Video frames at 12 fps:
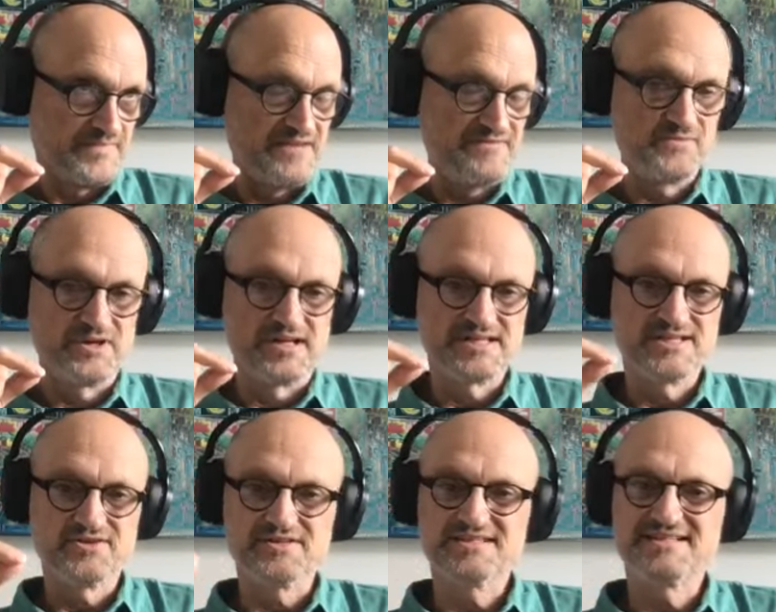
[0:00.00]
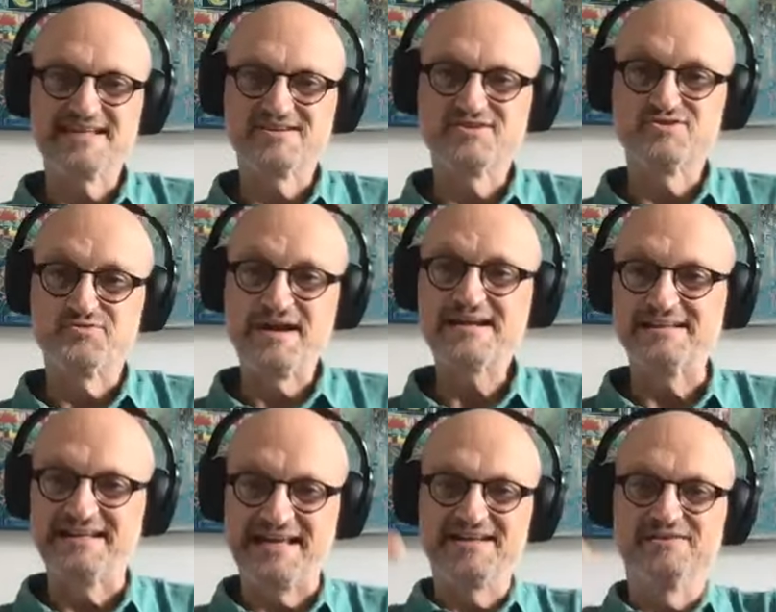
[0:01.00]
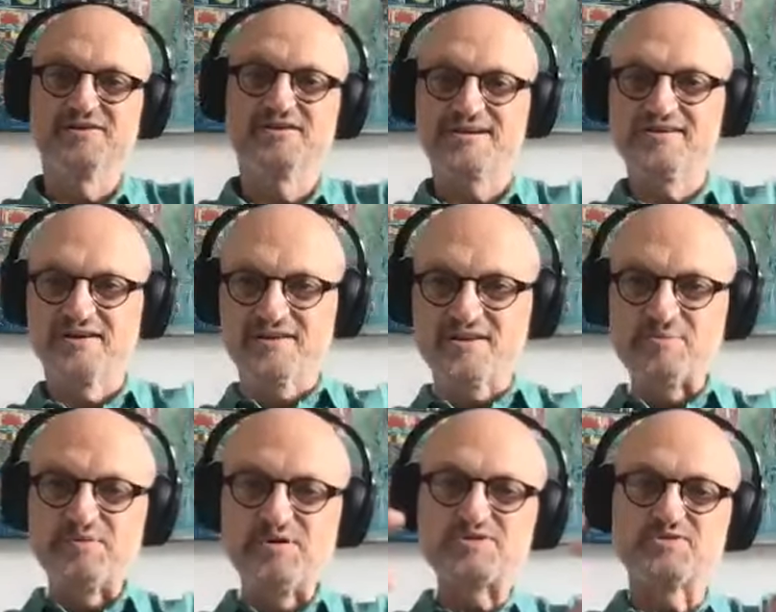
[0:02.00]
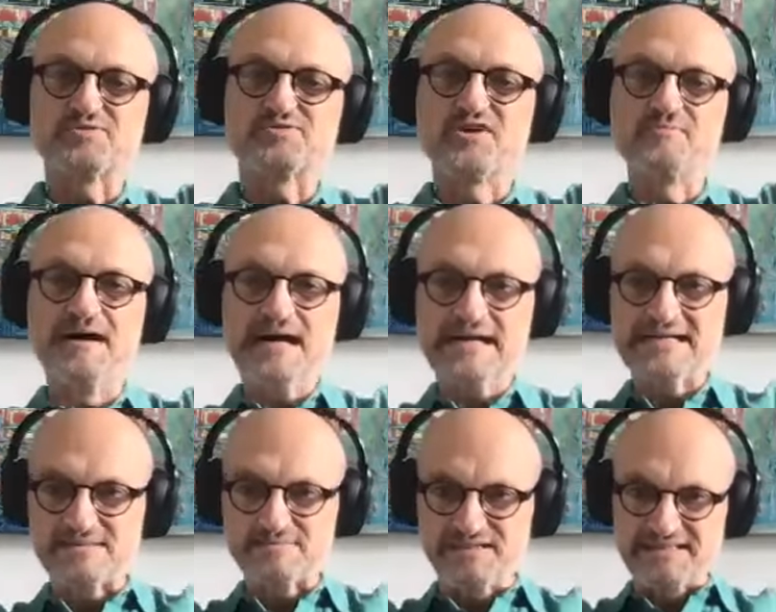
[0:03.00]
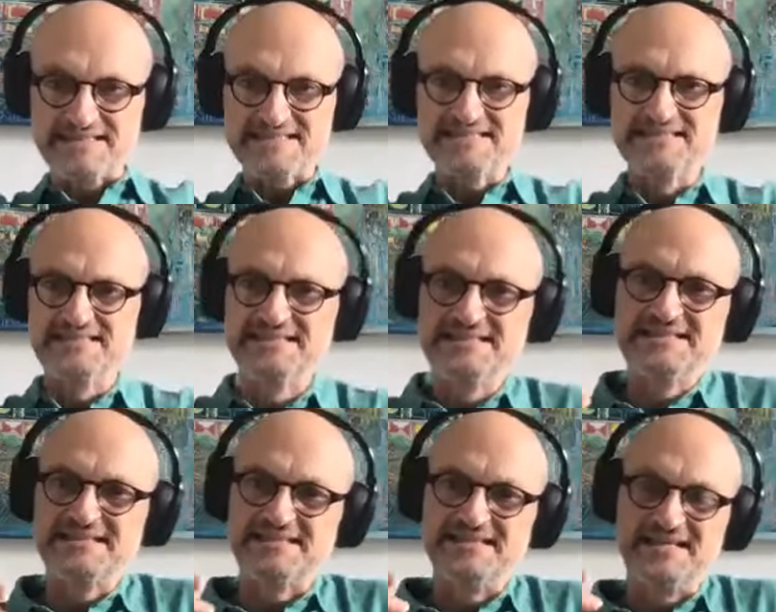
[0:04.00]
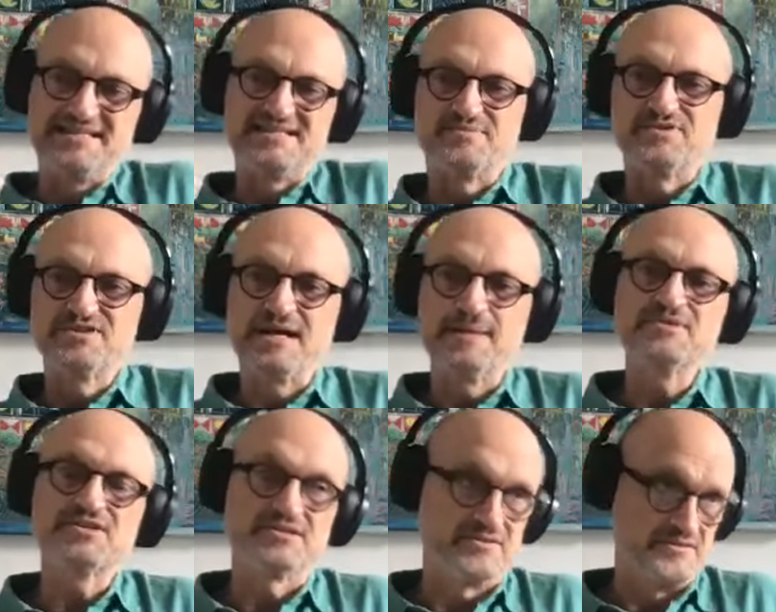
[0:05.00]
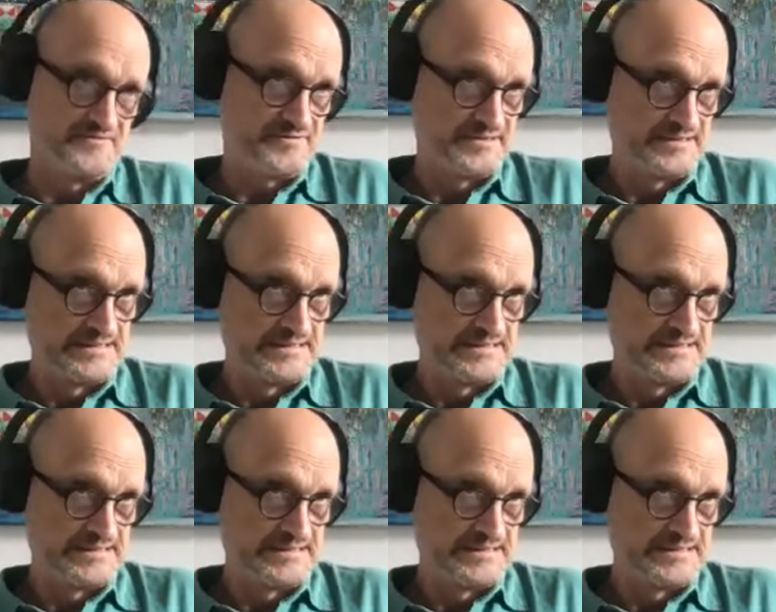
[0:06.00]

even when it's not stated directly in a lot of the kind of the personal growth marketplace there's the presumption of